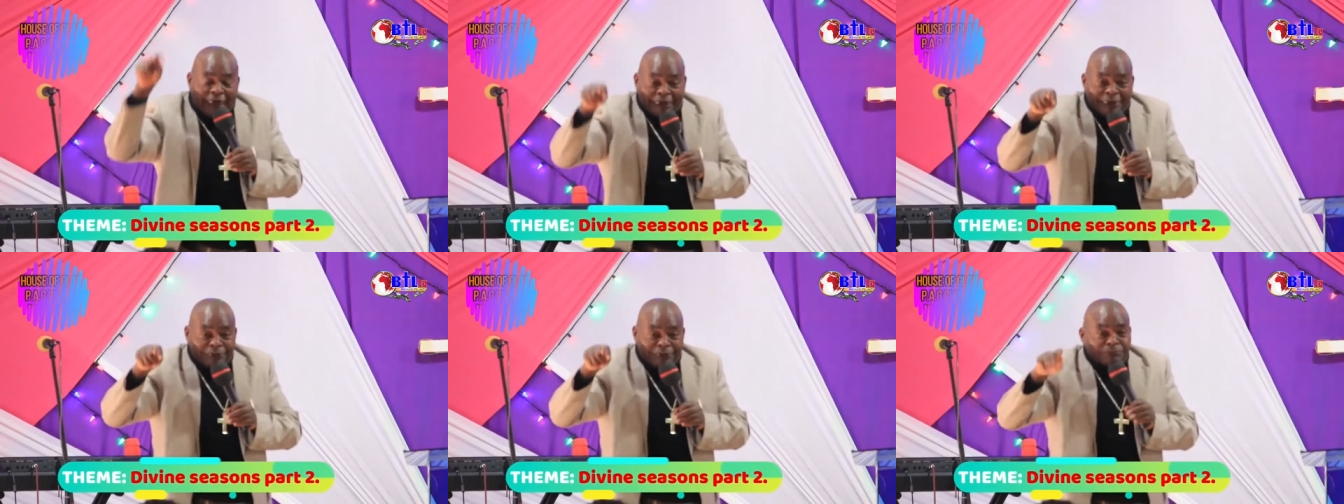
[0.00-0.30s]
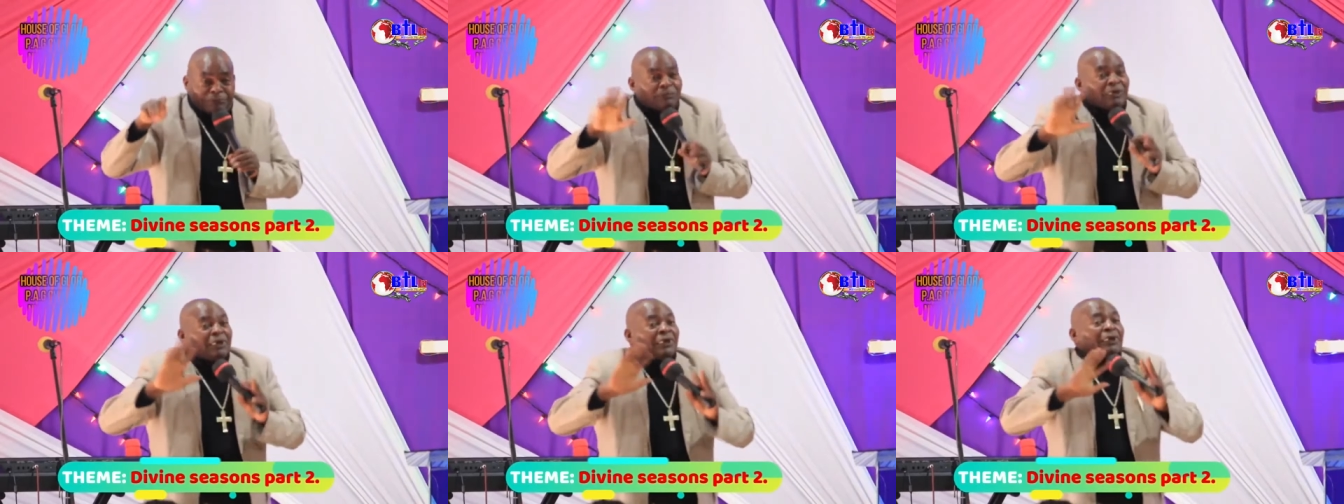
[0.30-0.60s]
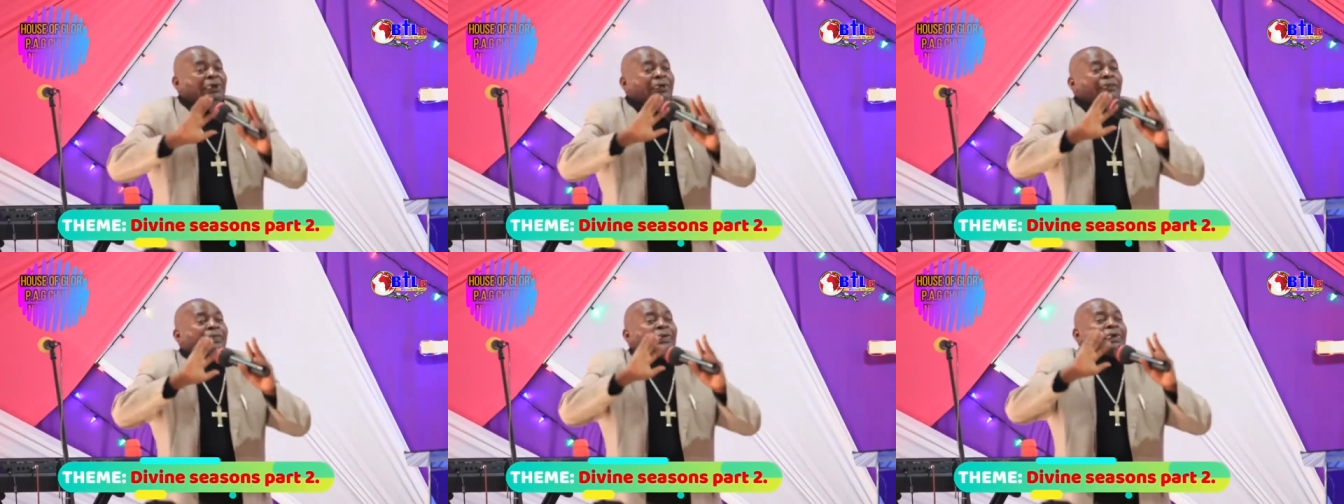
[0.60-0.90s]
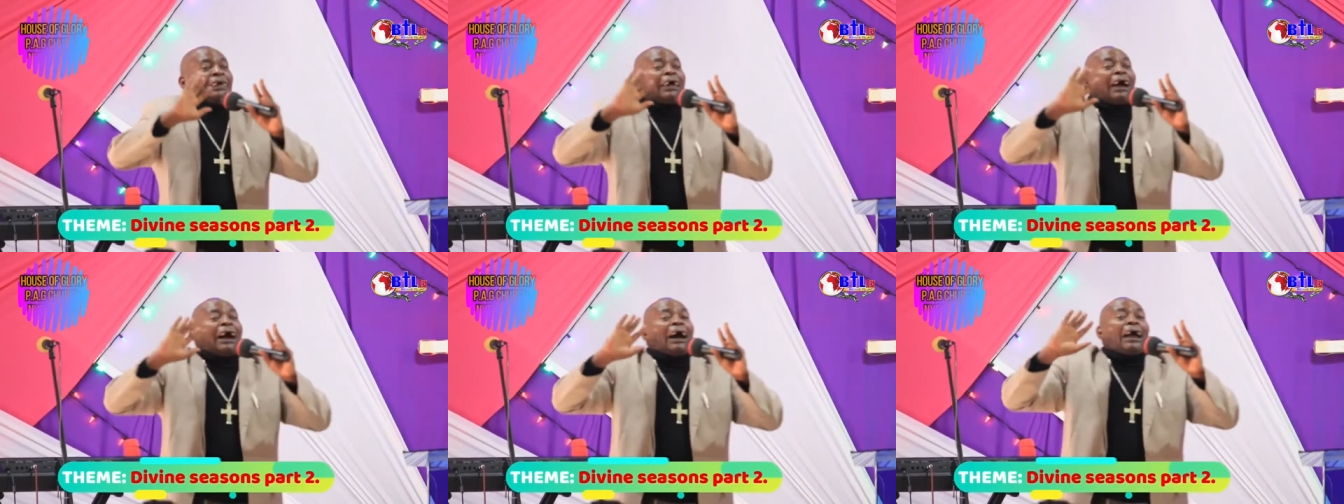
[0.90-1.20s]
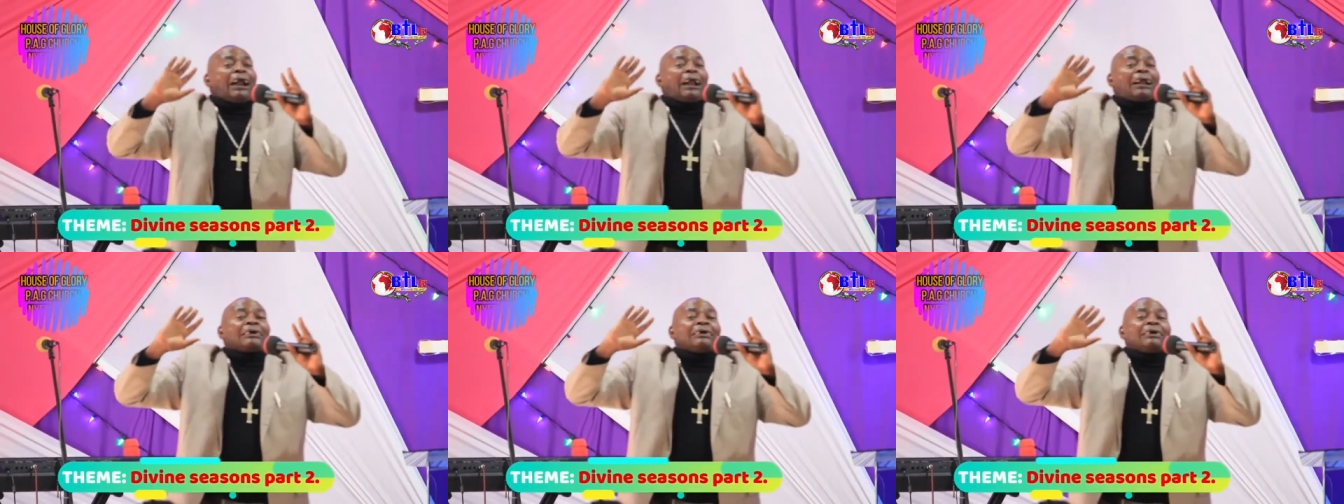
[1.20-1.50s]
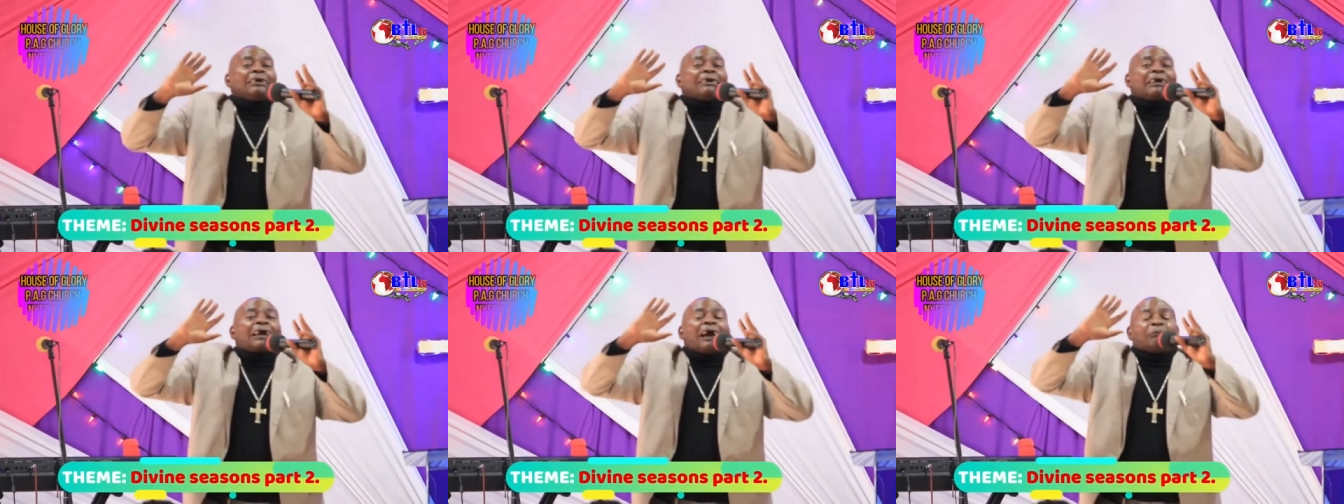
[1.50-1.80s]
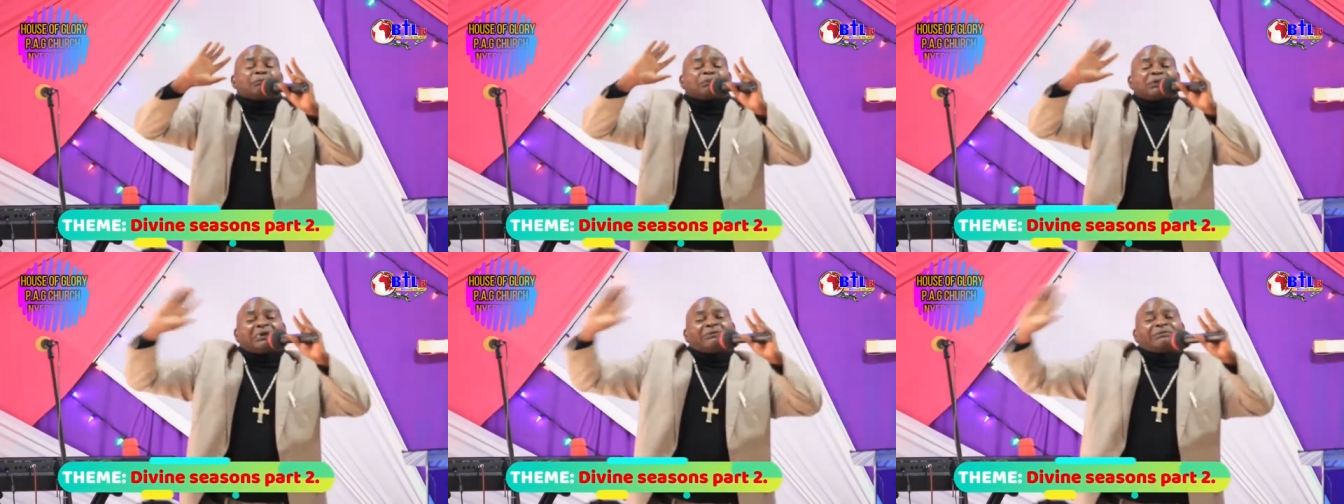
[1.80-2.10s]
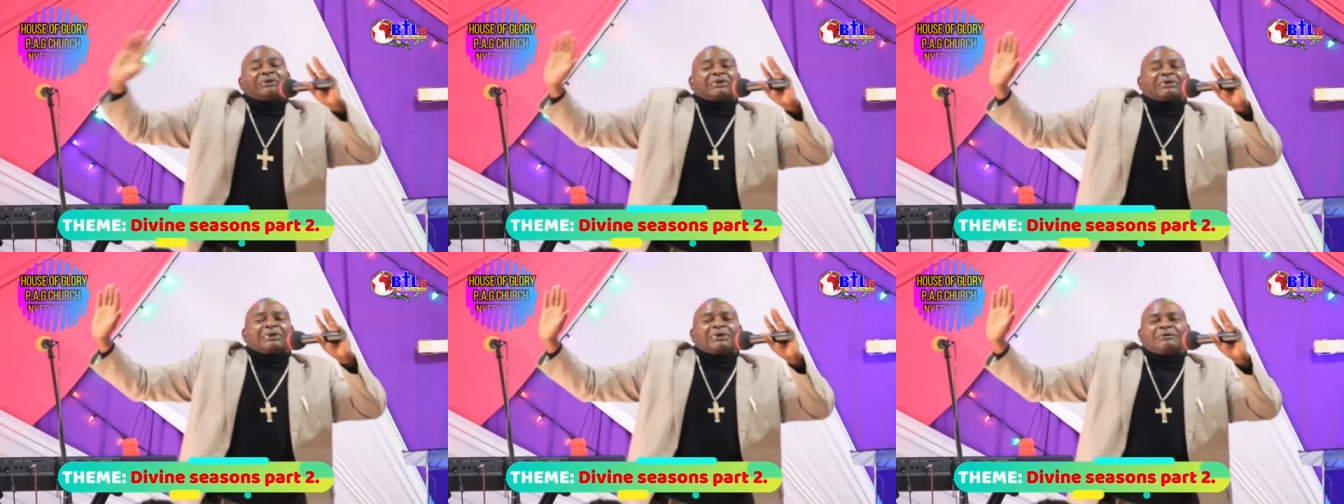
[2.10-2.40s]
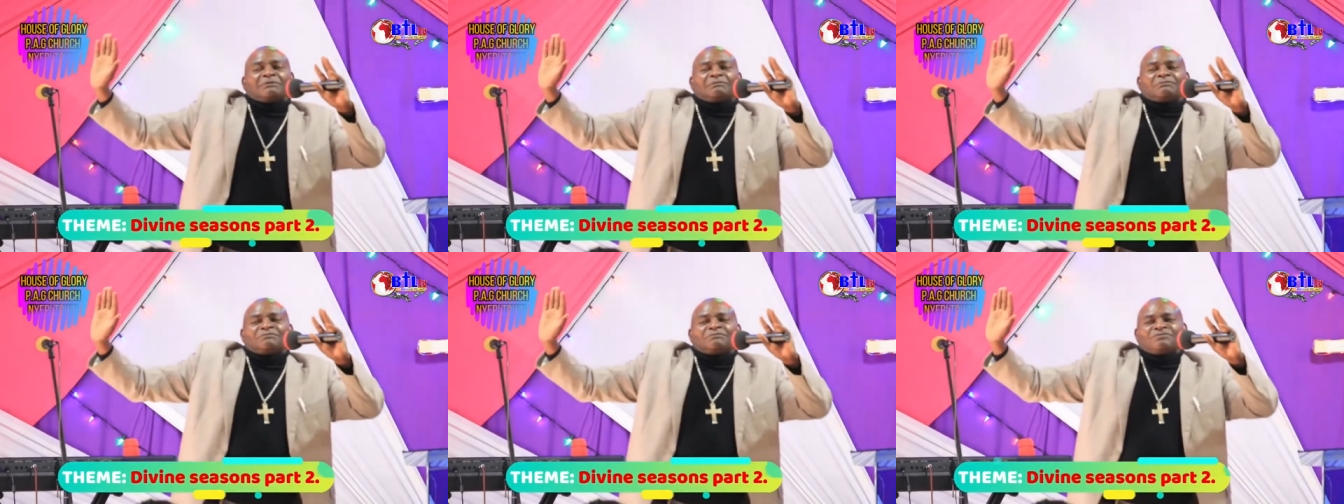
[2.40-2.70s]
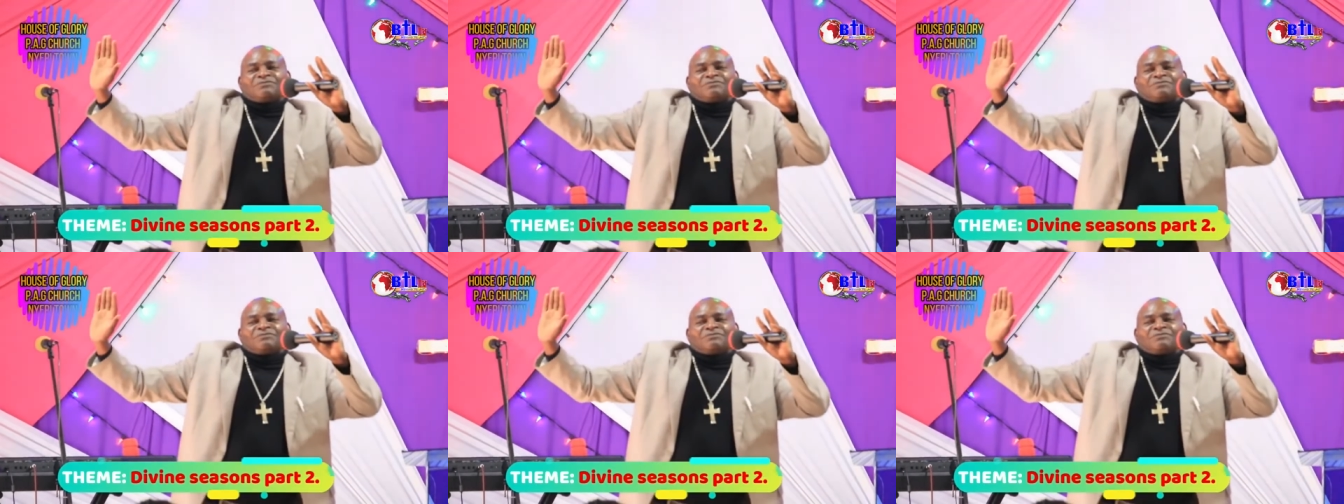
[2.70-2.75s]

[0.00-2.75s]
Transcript: time, they are in captivity.